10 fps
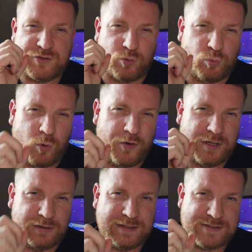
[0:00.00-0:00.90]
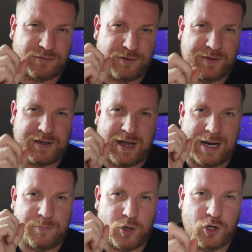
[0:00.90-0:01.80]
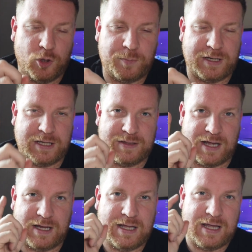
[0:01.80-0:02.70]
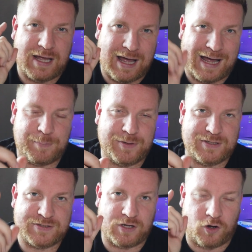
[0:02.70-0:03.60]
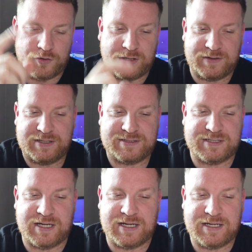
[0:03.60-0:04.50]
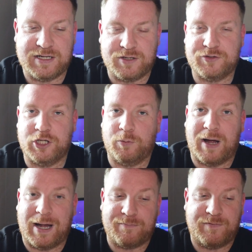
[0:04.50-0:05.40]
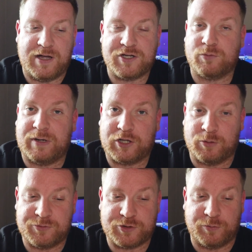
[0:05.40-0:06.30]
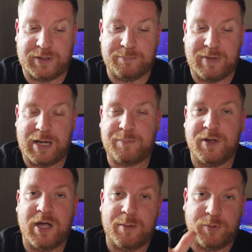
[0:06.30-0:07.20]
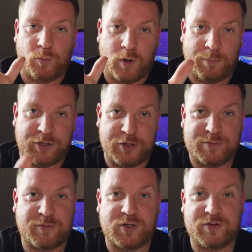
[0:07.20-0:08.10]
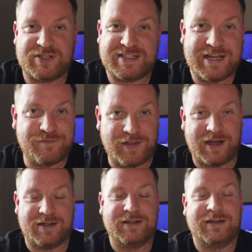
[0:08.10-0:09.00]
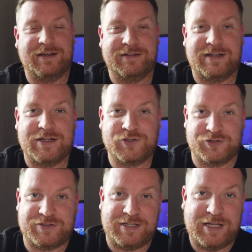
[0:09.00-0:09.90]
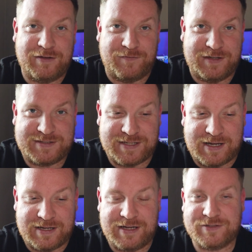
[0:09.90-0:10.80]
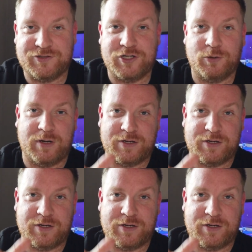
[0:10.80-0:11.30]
There is one little thing I'm hoping that happens on this new app version when it comes to the map. But what I'm going to do is I'm going to save that and just see if it is new.